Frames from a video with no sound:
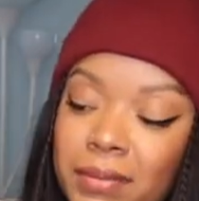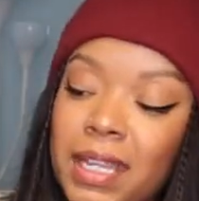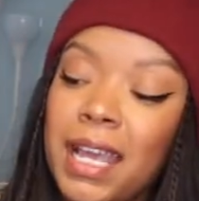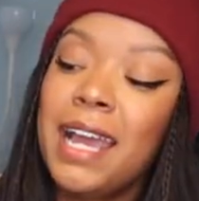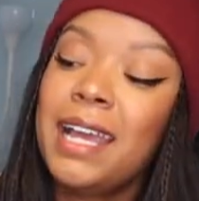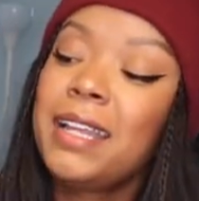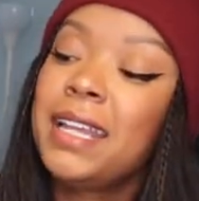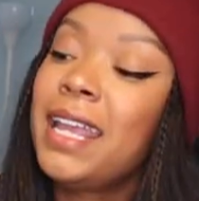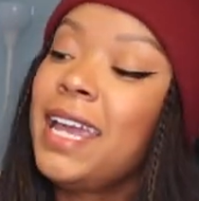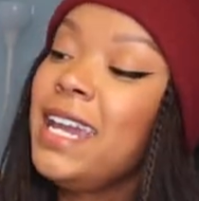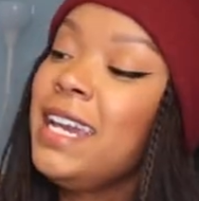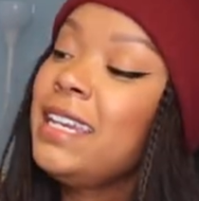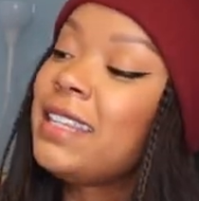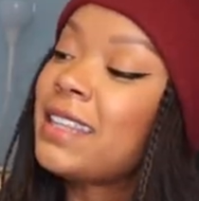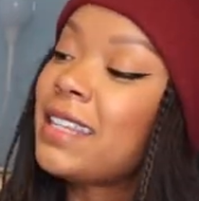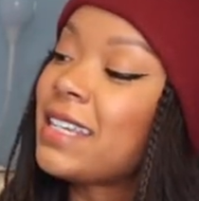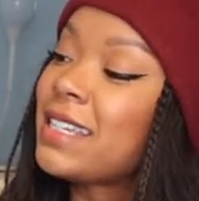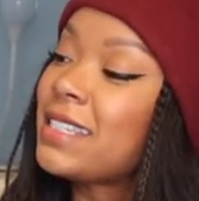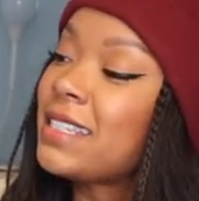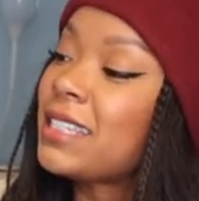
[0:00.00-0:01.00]
I like
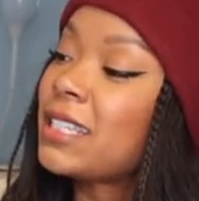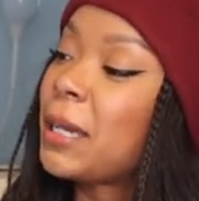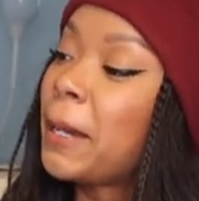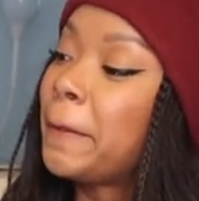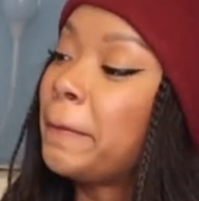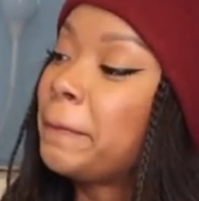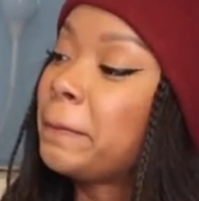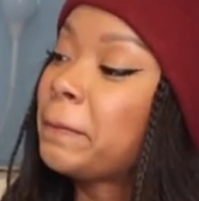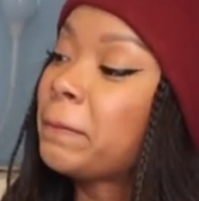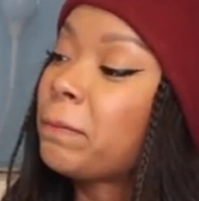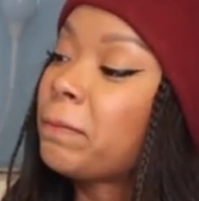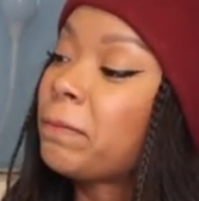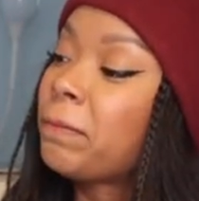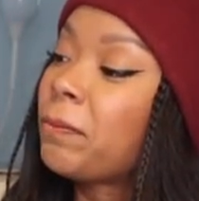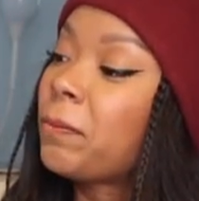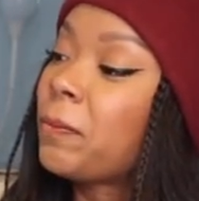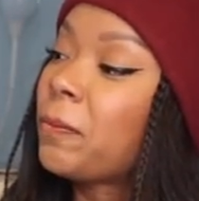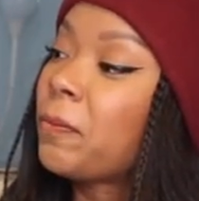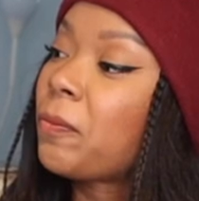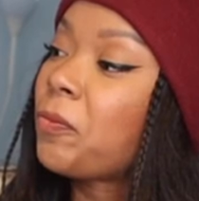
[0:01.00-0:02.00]
this.
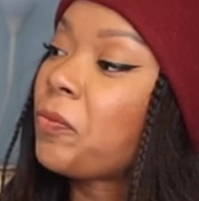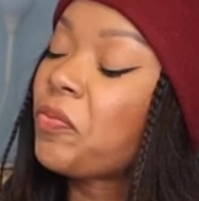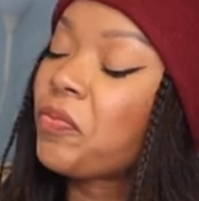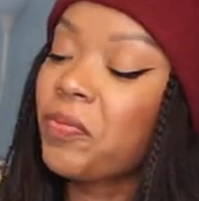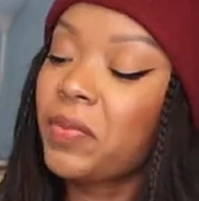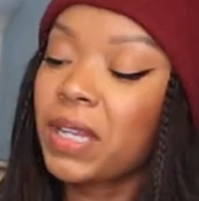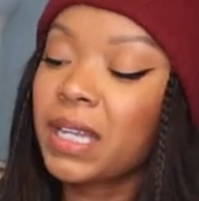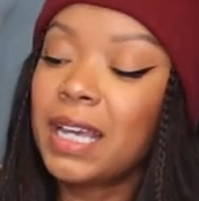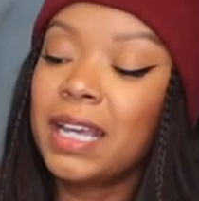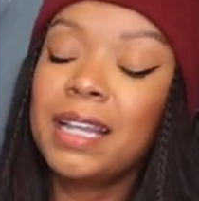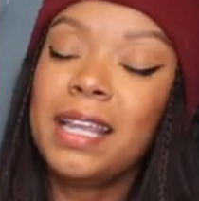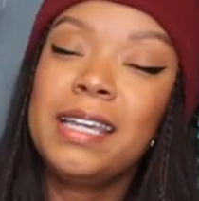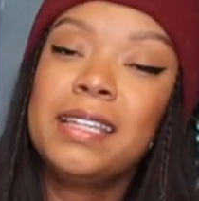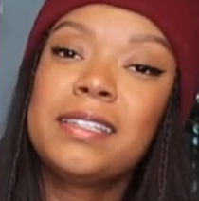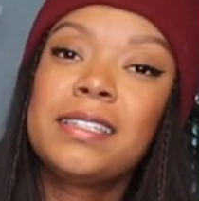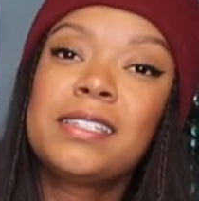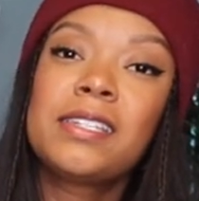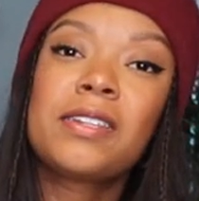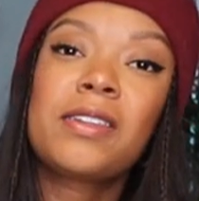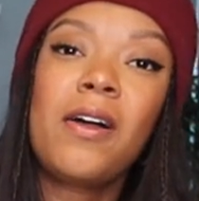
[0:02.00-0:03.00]
I like
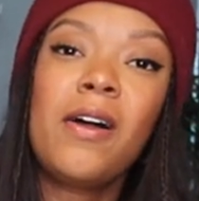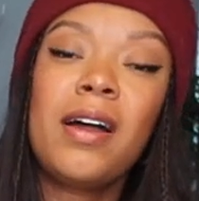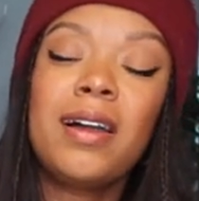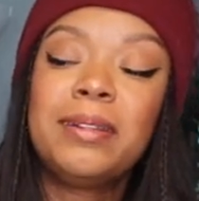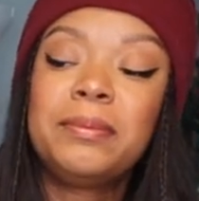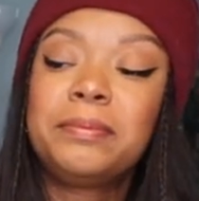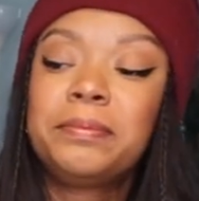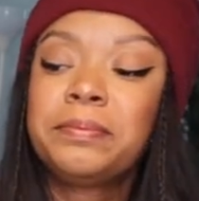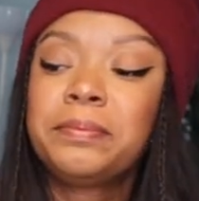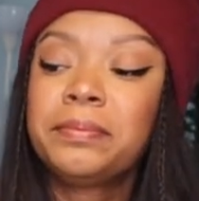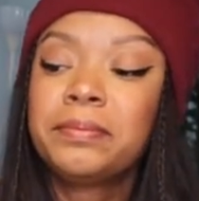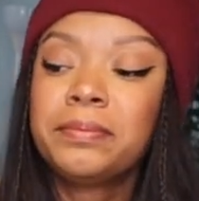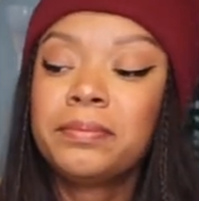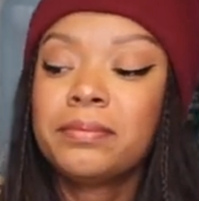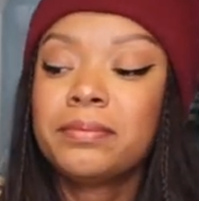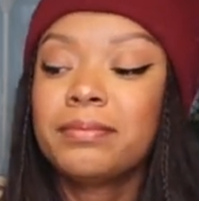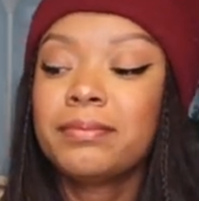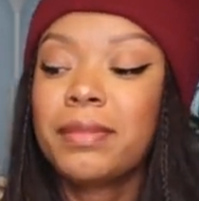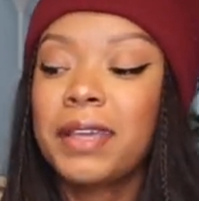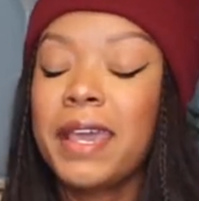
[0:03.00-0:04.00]
this a lot.
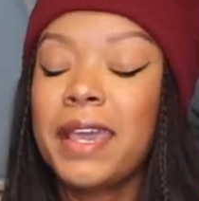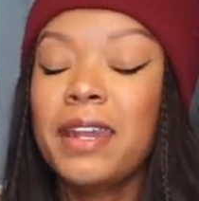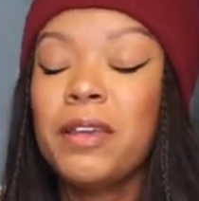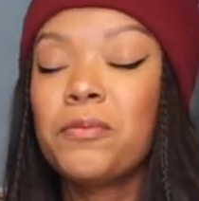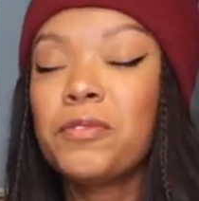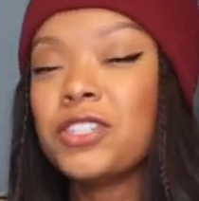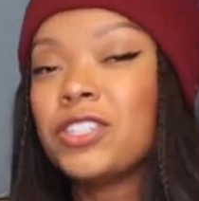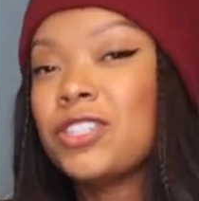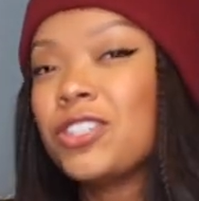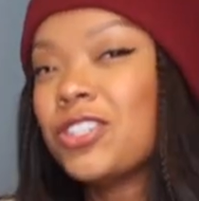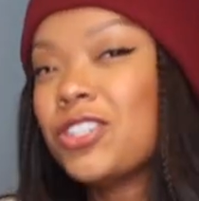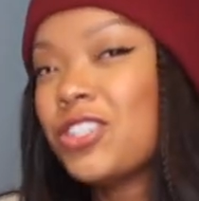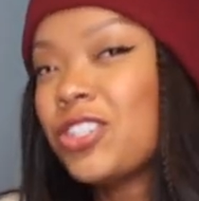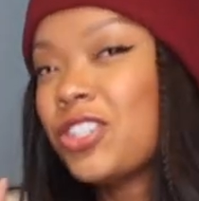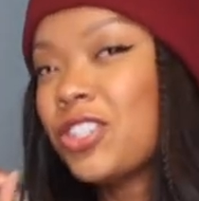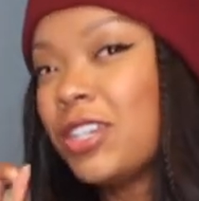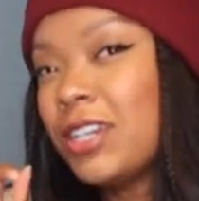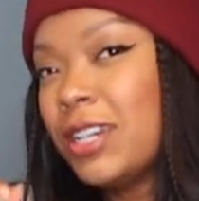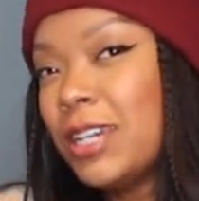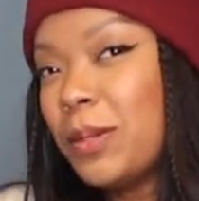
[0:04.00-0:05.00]
And it was
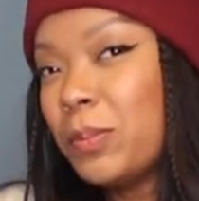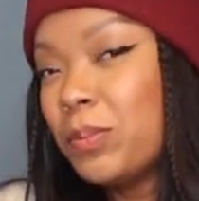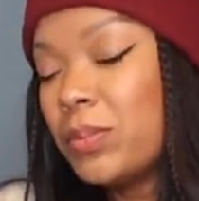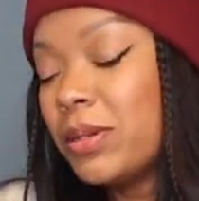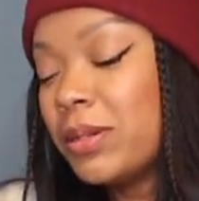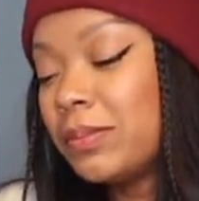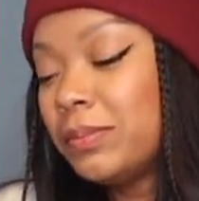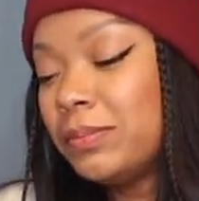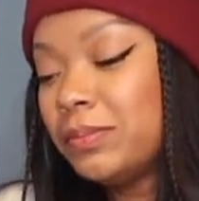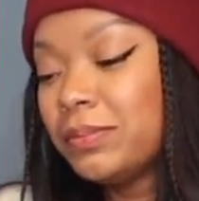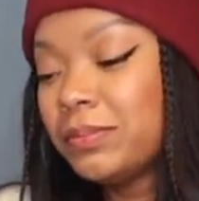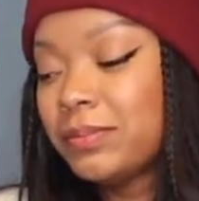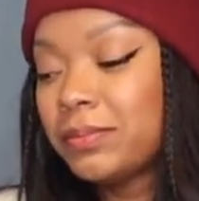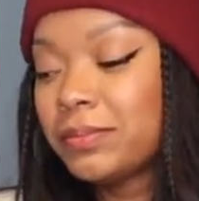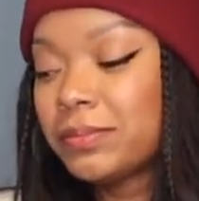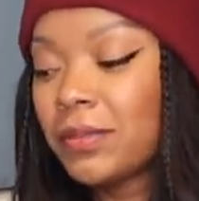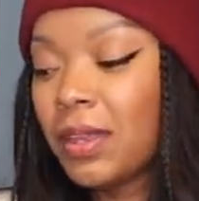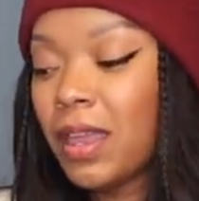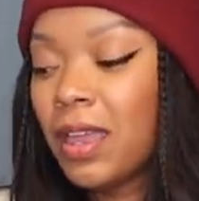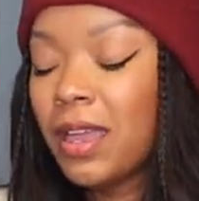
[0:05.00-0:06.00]
cheap.
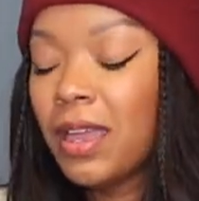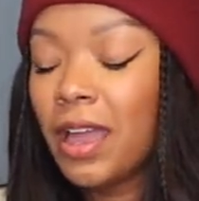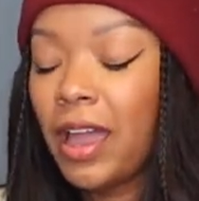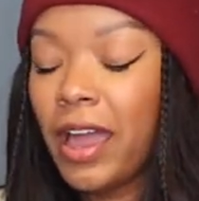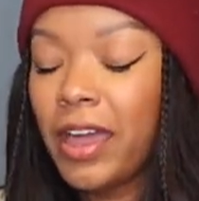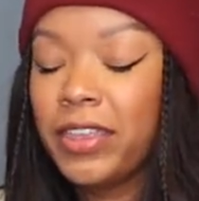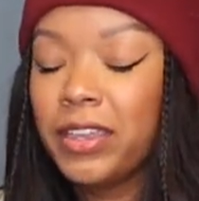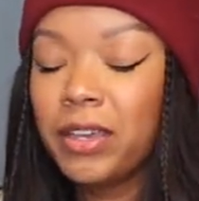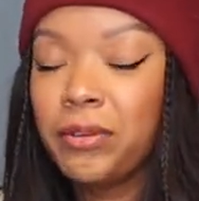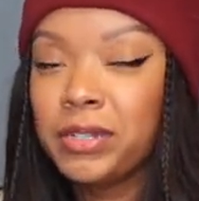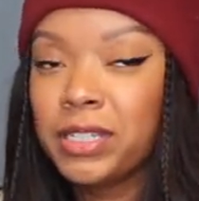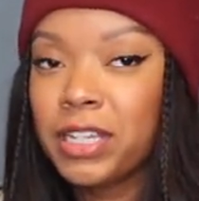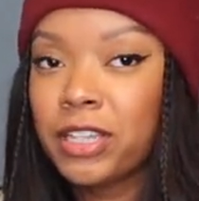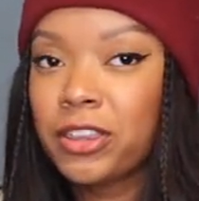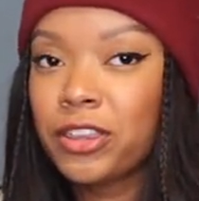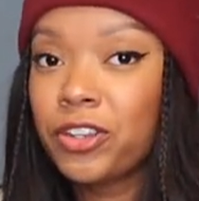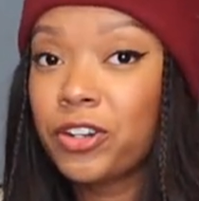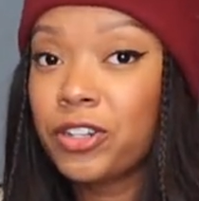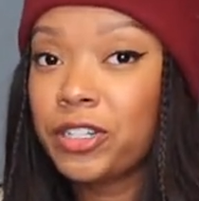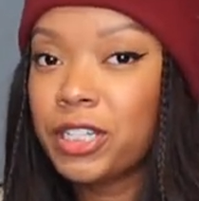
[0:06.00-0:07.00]
I think it was
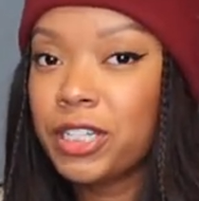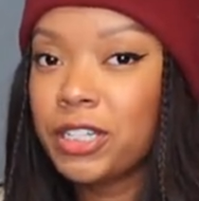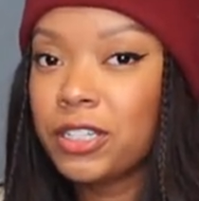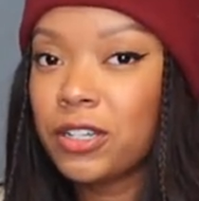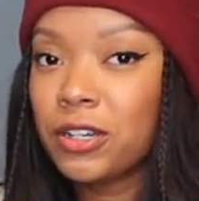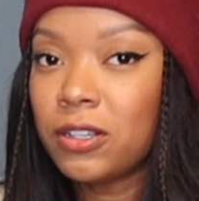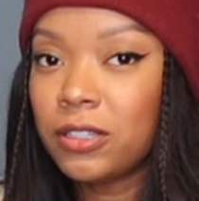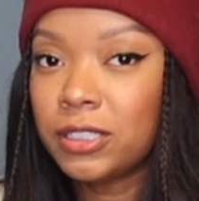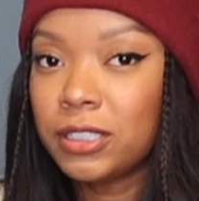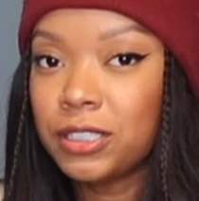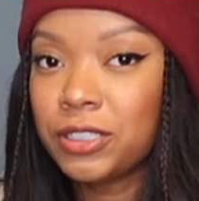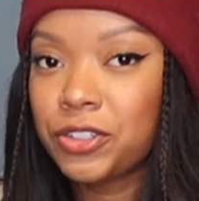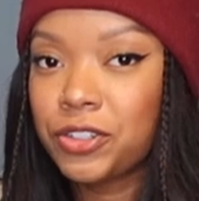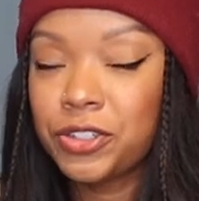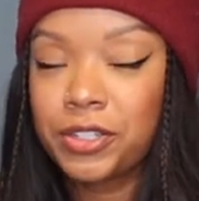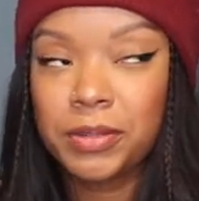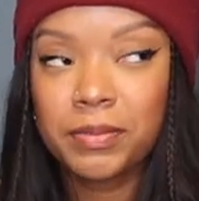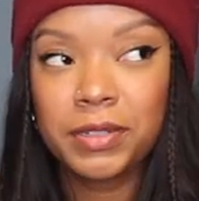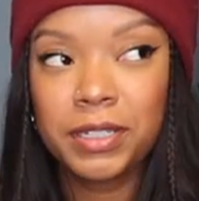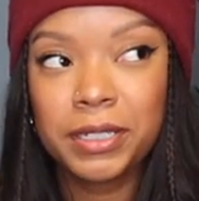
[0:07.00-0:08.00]
like $13 or
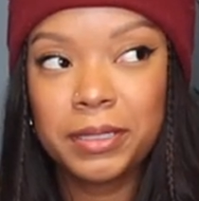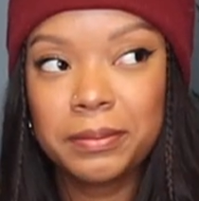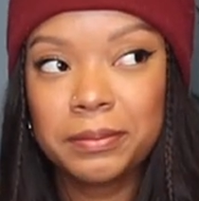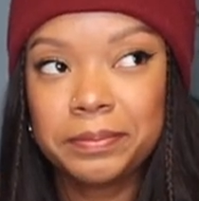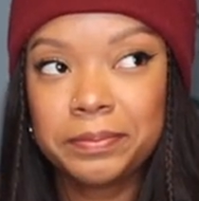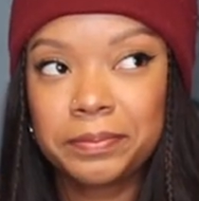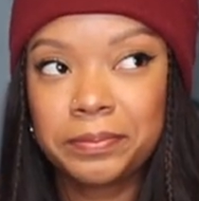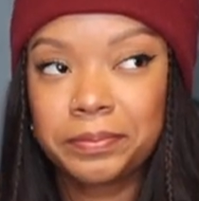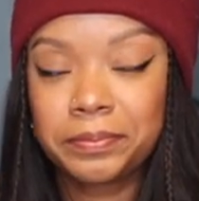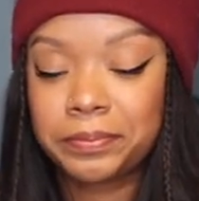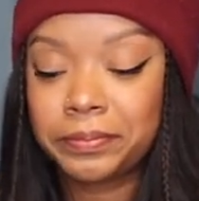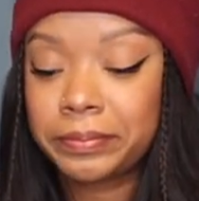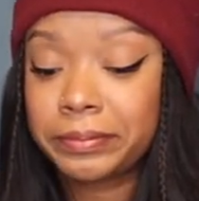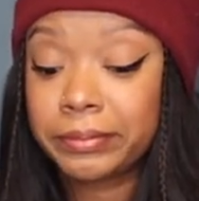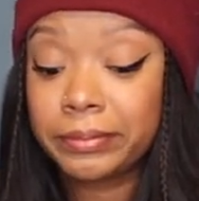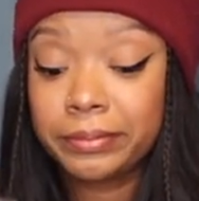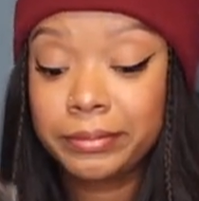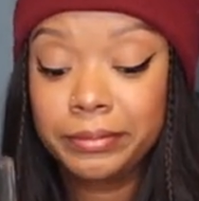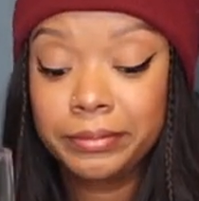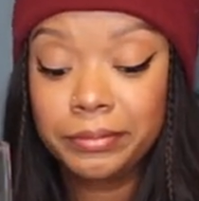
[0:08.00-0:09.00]
something.
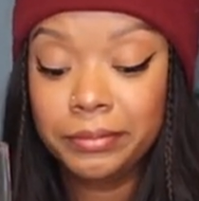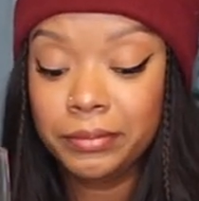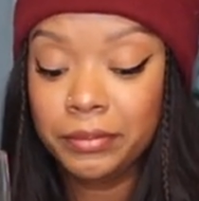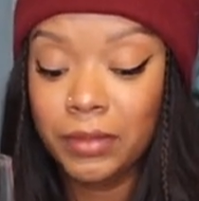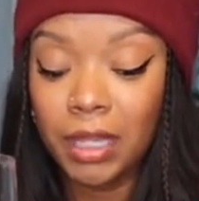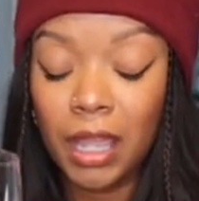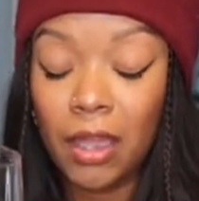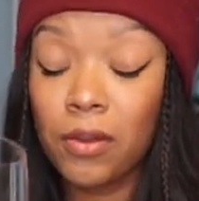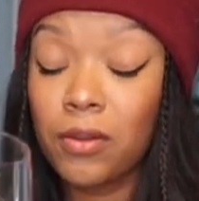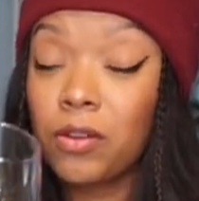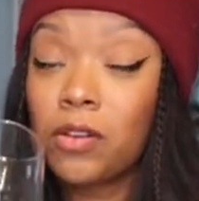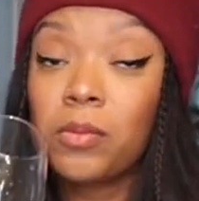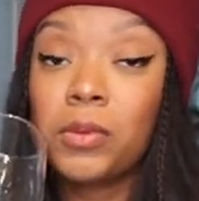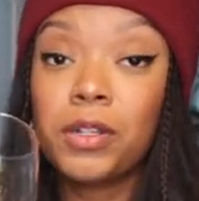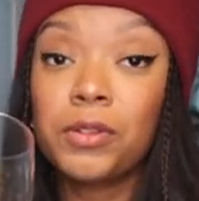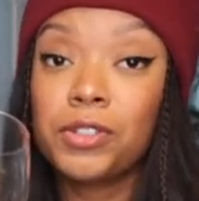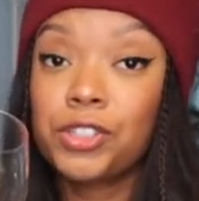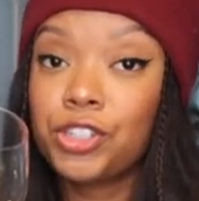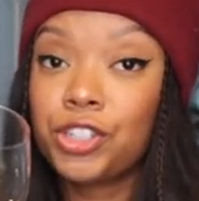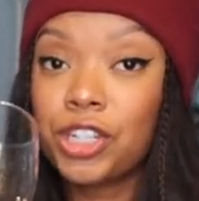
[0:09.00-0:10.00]
I don't know, but
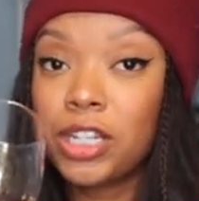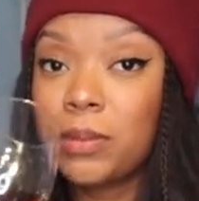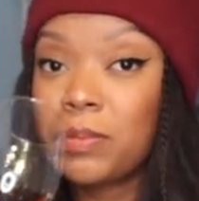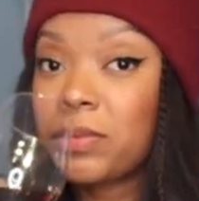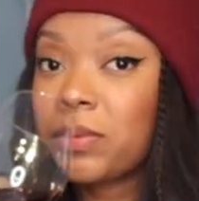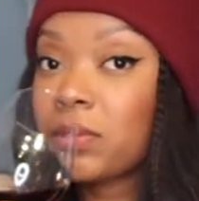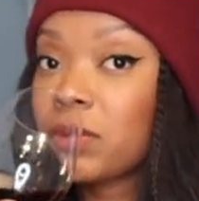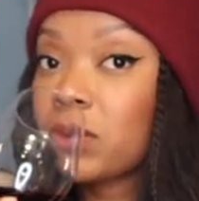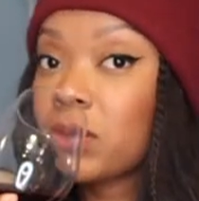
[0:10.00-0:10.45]
it was cheap.